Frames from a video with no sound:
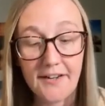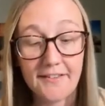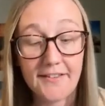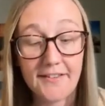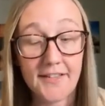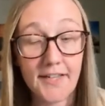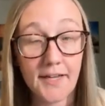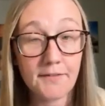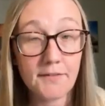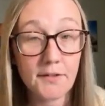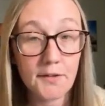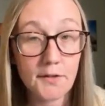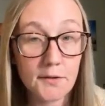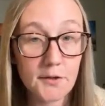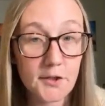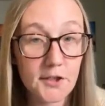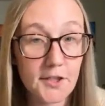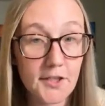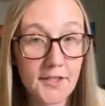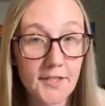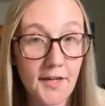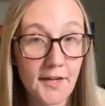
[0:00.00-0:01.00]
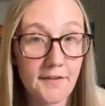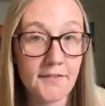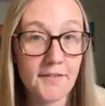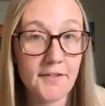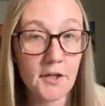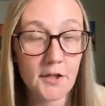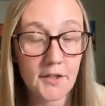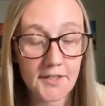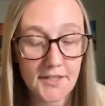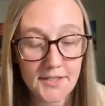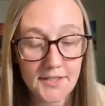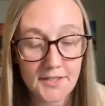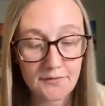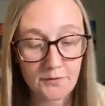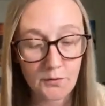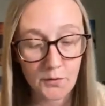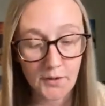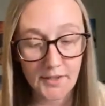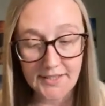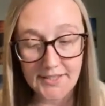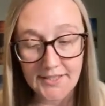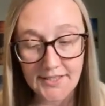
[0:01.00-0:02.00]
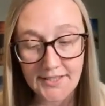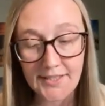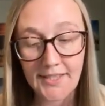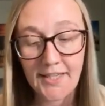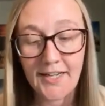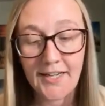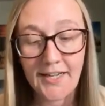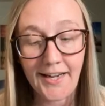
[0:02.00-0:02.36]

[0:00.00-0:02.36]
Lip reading: the evolution of an artist voice,